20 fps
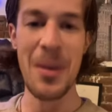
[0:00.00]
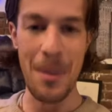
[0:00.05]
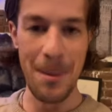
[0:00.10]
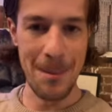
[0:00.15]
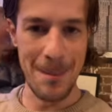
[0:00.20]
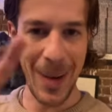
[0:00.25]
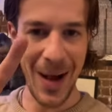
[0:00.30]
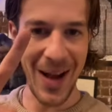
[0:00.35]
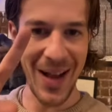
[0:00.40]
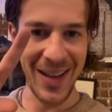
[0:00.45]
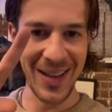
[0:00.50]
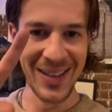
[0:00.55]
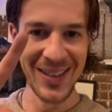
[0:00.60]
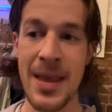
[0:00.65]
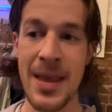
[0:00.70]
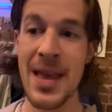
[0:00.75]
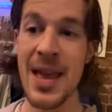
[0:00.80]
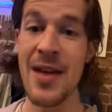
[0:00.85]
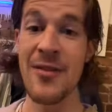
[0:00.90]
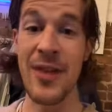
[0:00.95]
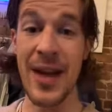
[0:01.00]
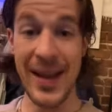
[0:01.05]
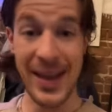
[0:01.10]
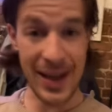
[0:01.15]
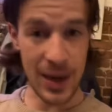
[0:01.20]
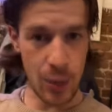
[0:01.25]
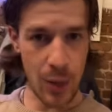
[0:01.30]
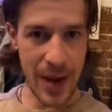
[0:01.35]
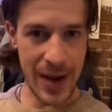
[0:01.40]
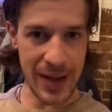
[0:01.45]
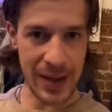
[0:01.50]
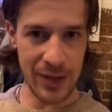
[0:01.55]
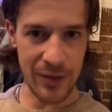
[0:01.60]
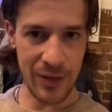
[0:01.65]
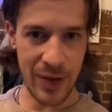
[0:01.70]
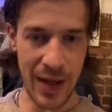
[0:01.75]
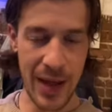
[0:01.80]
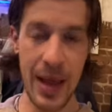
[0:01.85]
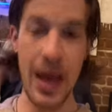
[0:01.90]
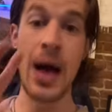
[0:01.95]
But if I get a wedding
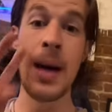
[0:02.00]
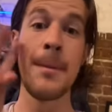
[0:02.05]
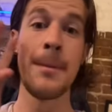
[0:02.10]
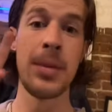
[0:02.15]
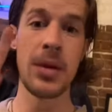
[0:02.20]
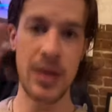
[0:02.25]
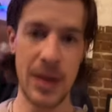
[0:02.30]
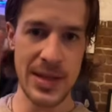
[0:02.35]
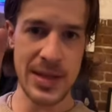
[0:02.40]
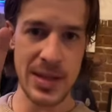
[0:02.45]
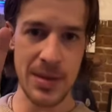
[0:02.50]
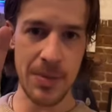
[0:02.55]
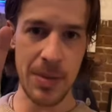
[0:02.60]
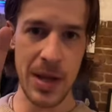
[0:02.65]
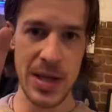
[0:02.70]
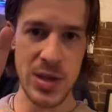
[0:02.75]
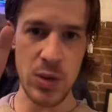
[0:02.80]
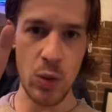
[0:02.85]
invite plus a plus